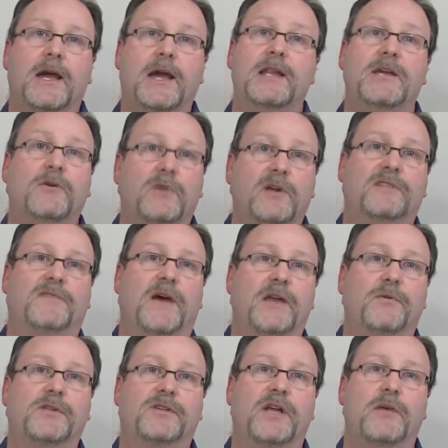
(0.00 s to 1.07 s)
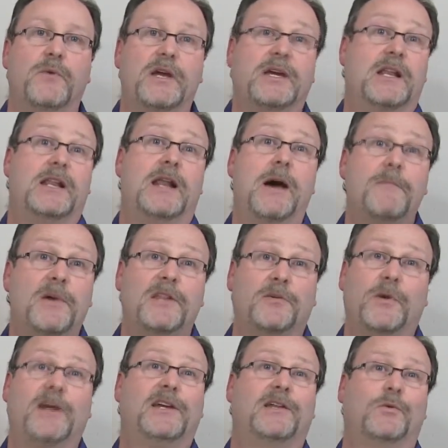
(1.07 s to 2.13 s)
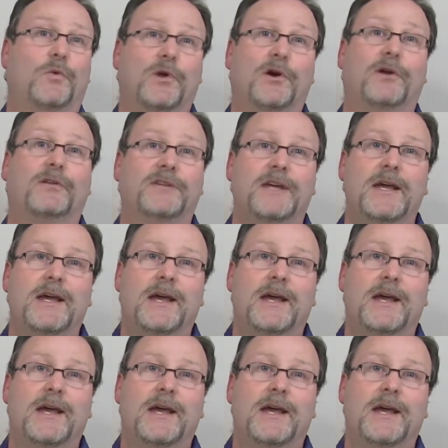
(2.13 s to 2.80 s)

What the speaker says: and here it is Veterans Day weekend, and I'm in the regular world,